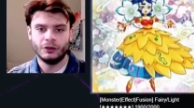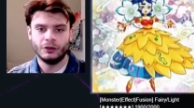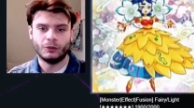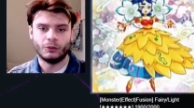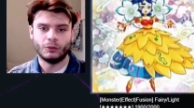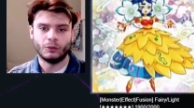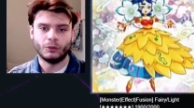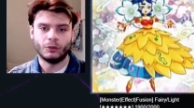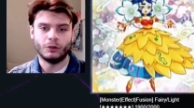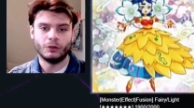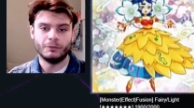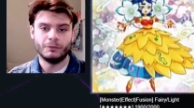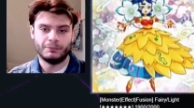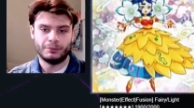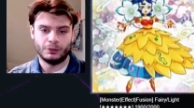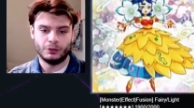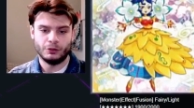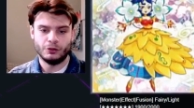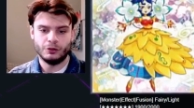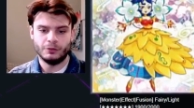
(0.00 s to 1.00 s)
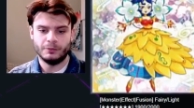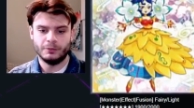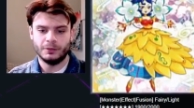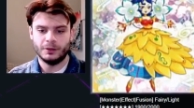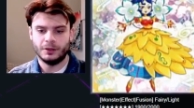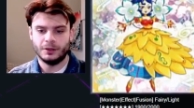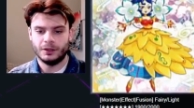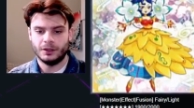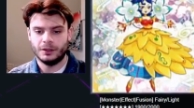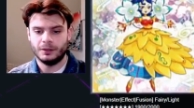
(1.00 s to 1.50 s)
or Bloom
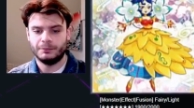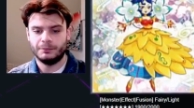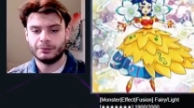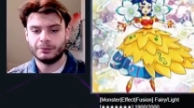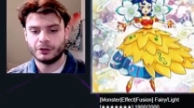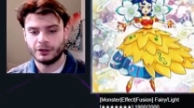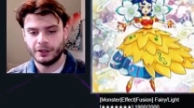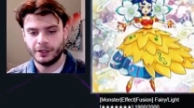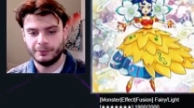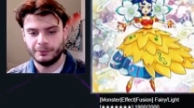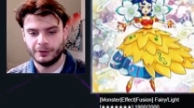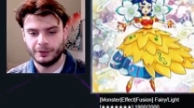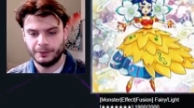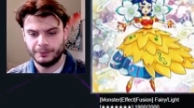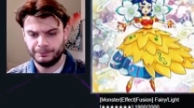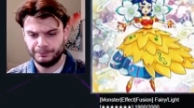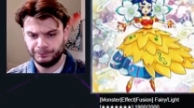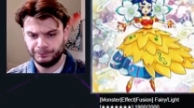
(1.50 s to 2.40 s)
Primer.